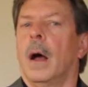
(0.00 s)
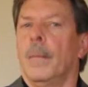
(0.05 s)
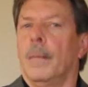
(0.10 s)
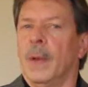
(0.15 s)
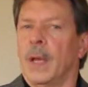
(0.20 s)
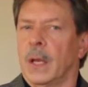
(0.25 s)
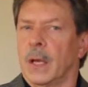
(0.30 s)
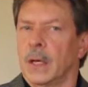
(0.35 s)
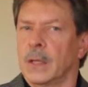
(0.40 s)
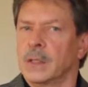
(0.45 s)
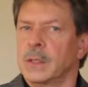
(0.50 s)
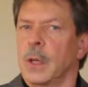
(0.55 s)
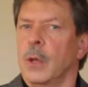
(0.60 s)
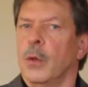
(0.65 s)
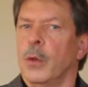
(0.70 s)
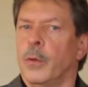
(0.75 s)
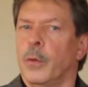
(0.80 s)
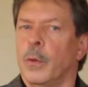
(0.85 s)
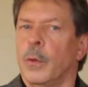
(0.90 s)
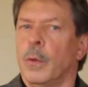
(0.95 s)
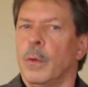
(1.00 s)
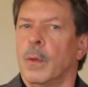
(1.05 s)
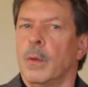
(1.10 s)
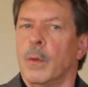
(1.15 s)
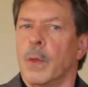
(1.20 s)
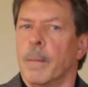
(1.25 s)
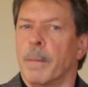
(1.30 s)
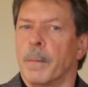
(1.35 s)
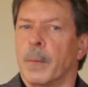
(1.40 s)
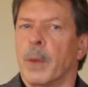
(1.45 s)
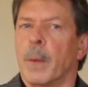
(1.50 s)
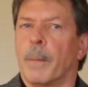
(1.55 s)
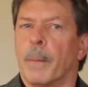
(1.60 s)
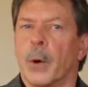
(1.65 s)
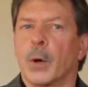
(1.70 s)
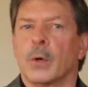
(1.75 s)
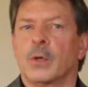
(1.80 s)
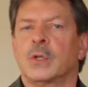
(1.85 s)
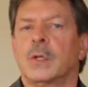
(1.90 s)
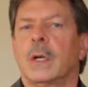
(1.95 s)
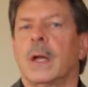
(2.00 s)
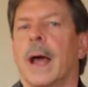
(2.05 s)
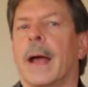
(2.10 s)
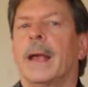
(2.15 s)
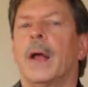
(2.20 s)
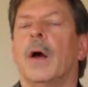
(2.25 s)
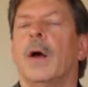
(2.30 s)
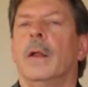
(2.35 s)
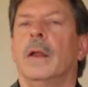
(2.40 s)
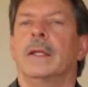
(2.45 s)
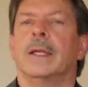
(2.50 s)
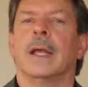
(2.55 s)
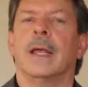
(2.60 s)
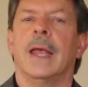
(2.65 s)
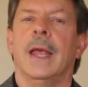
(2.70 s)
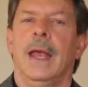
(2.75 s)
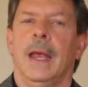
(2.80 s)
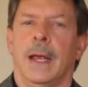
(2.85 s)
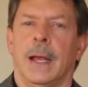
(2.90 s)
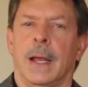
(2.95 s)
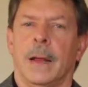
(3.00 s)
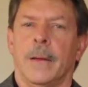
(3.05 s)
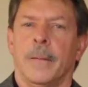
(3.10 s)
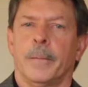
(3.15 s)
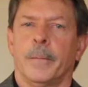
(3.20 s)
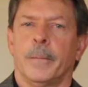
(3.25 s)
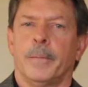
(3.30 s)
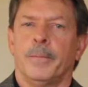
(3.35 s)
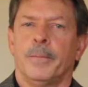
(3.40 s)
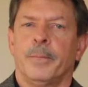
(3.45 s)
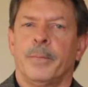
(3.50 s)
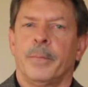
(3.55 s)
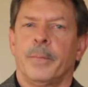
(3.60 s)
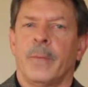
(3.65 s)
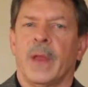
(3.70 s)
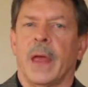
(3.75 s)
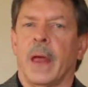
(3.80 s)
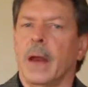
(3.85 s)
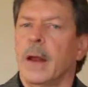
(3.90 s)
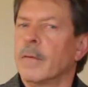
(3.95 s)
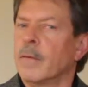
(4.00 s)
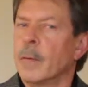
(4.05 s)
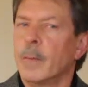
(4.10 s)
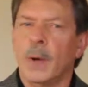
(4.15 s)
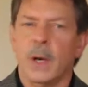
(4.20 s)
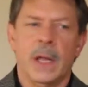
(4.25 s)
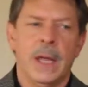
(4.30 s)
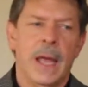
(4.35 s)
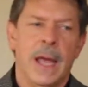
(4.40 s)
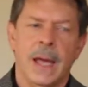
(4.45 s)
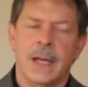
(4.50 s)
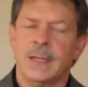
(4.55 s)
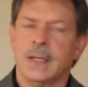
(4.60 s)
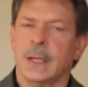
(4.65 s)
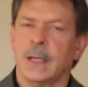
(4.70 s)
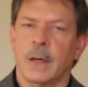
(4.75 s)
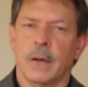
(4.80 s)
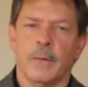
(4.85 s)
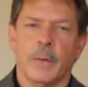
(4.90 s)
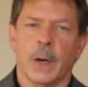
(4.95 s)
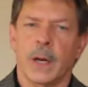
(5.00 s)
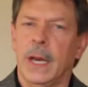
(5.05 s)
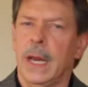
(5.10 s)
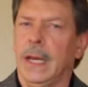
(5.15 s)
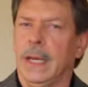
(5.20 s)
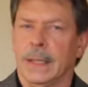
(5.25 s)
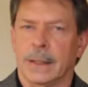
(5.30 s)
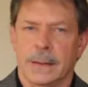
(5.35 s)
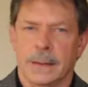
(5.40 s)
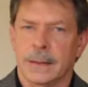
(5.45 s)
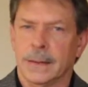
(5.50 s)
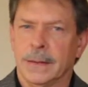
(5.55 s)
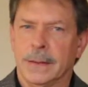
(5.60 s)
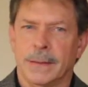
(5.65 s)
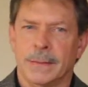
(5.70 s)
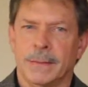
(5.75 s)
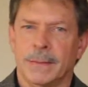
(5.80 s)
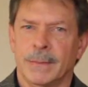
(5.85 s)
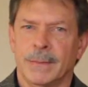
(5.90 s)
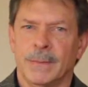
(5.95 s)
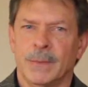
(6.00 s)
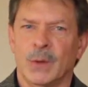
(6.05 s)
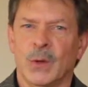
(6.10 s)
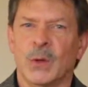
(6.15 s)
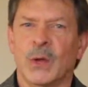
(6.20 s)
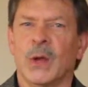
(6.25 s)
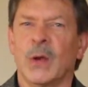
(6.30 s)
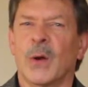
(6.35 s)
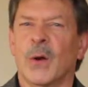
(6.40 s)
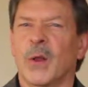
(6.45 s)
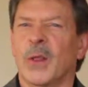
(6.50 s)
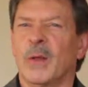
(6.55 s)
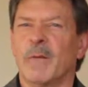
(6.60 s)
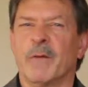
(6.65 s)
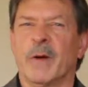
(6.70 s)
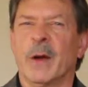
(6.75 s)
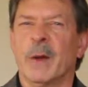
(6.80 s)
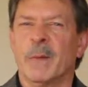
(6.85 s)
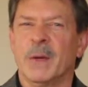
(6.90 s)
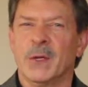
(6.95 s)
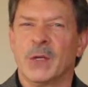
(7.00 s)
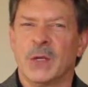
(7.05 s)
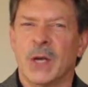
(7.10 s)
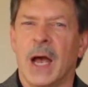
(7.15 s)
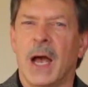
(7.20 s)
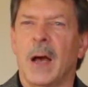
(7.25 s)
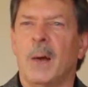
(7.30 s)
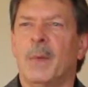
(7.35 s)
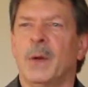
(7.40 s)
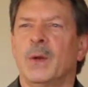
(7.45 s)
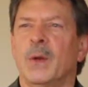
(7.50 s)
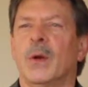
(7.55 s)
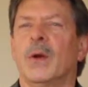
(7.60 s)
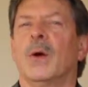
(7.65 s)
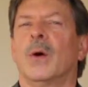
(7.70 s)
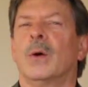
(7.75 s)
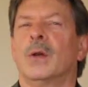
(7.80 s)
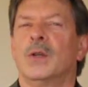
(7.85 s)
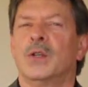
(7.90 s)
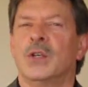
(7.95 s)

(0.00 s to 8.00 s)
because the person, I call it the cake. And everybody has a different cake. You can go to the vitamin shop and you can go to